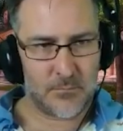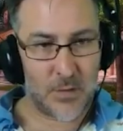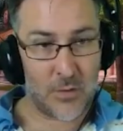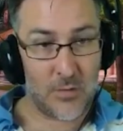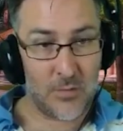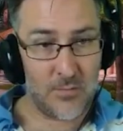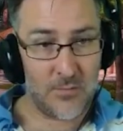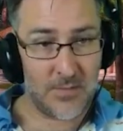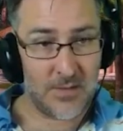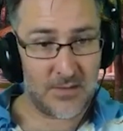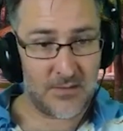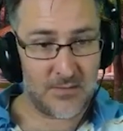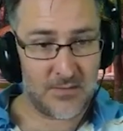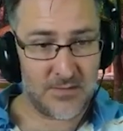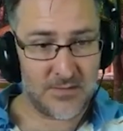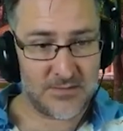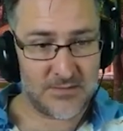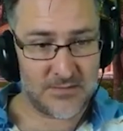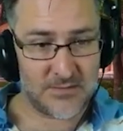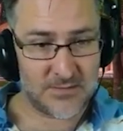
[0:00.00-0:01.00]
Oh my
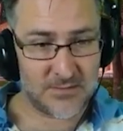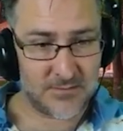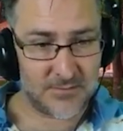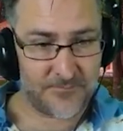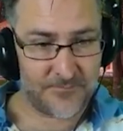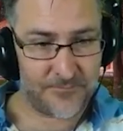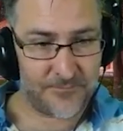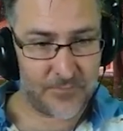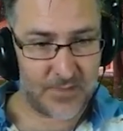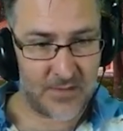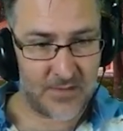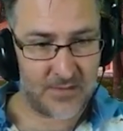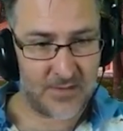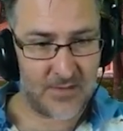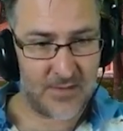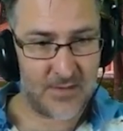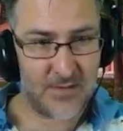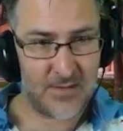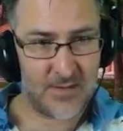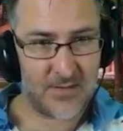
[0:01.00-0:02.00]
goodness. I
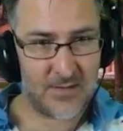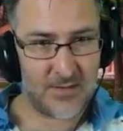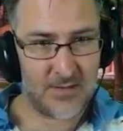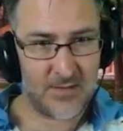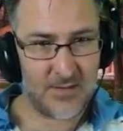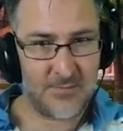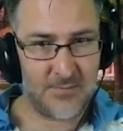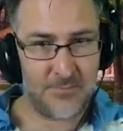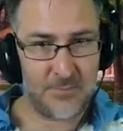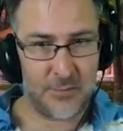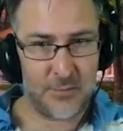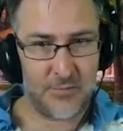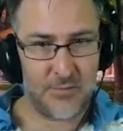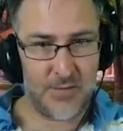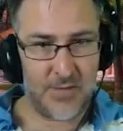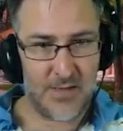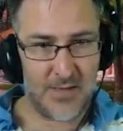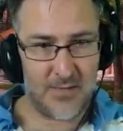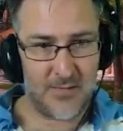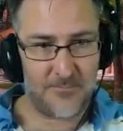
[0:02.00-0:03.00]
got I got a blue
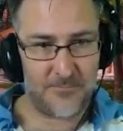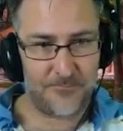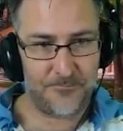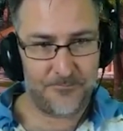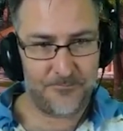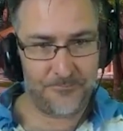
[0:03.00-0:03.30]
helm.